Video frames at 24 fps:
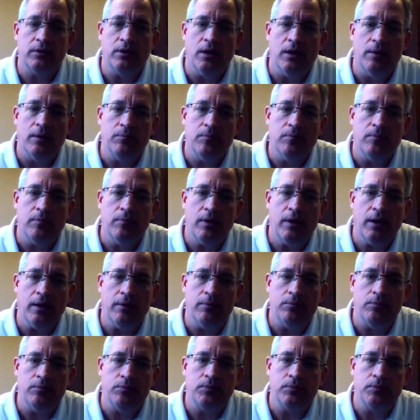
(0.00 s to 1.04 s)
Um, uh,
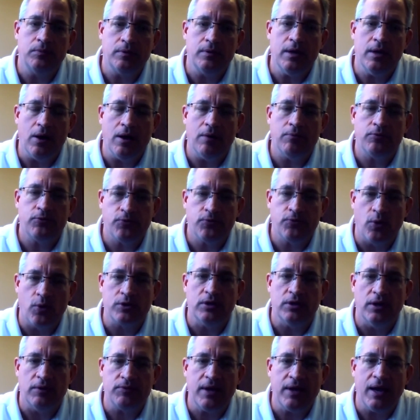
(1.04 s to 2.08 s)
you know, I was
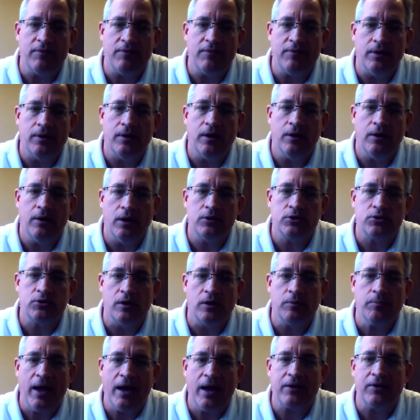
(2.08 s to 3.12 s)
fortunate enough to have a, a,
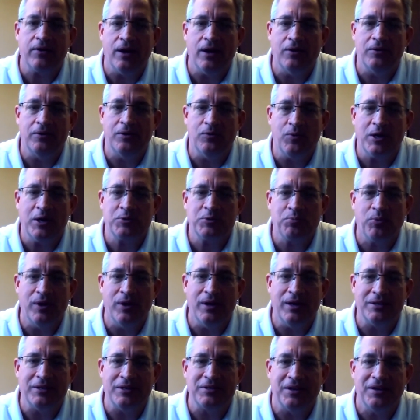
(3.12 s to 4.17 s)
strong background in West Point
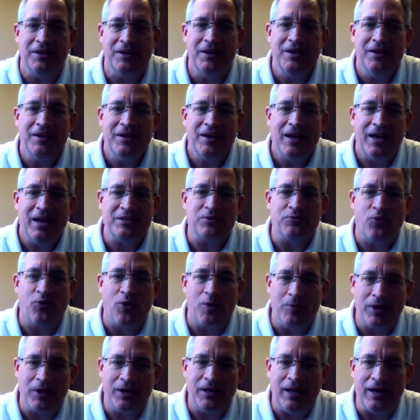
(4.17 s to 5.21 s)
as a as a
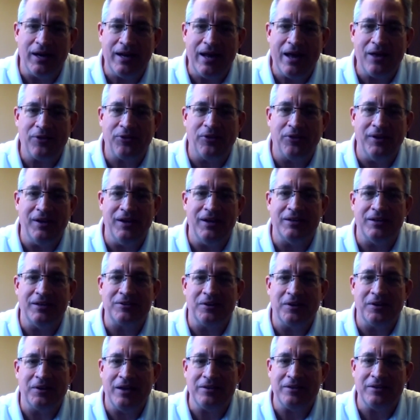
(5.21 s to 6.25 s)
former cadet athlete, as
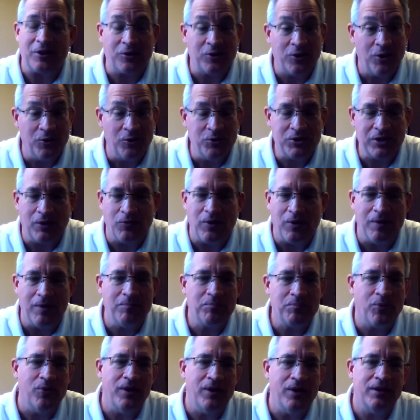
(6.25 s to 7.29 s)
a as a coach at one
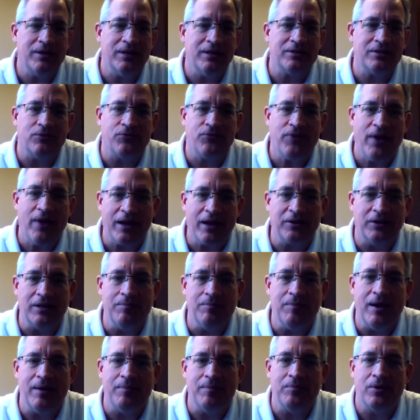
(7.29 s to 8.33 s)
point, as a faculty
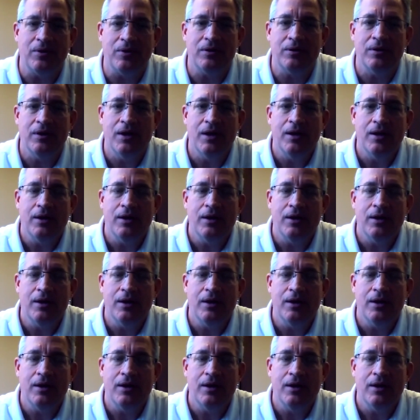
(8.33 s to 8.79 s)
member.